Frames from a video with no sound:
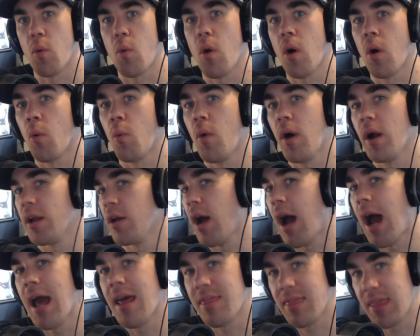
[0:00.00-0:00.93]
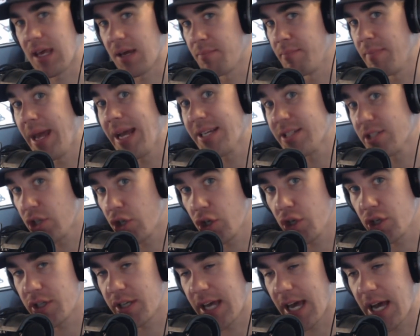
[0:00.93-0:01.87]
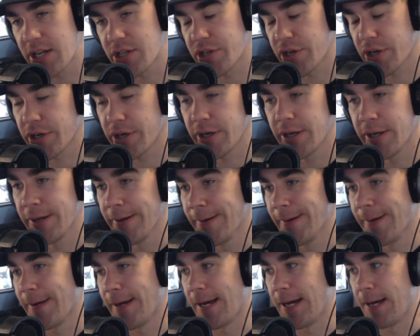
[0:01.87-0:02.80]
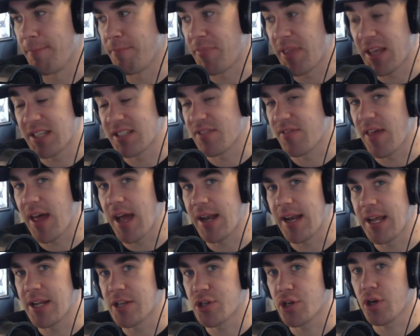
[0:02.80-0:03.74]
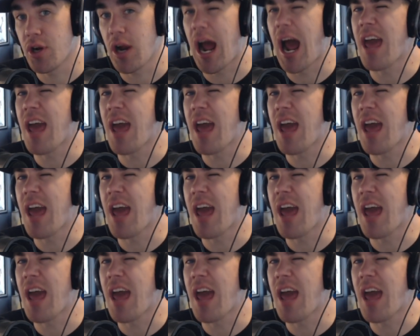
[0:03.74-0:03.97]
or what do I think makes a good catcher, um, things of that nature.